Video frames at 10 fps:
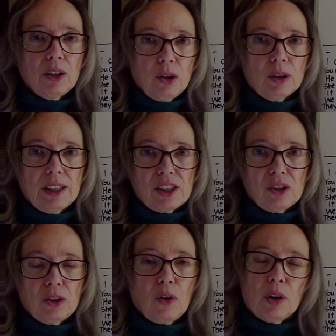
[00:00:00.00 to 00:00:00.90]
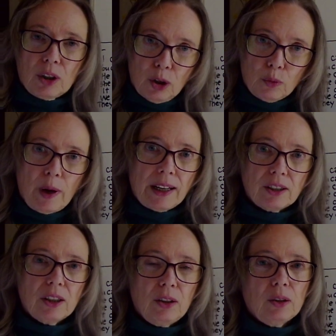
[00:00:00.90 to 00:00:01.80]
your listener or
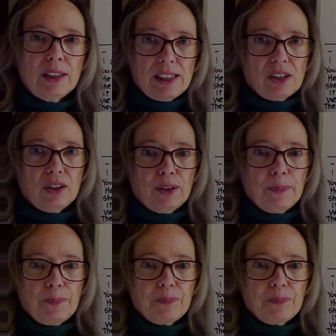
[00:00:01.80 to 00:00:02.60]
correct your listener.